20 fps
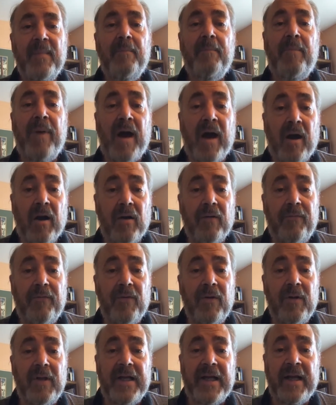
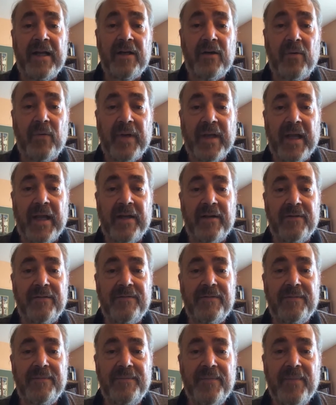powerful and creative.
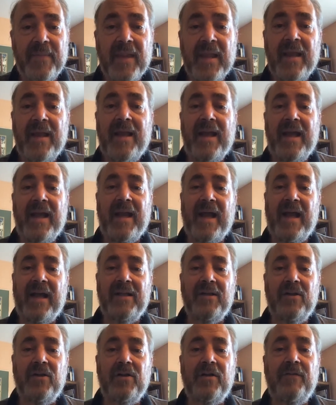And I
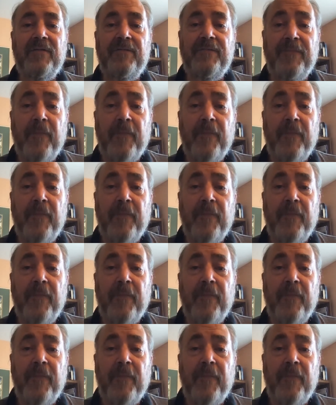look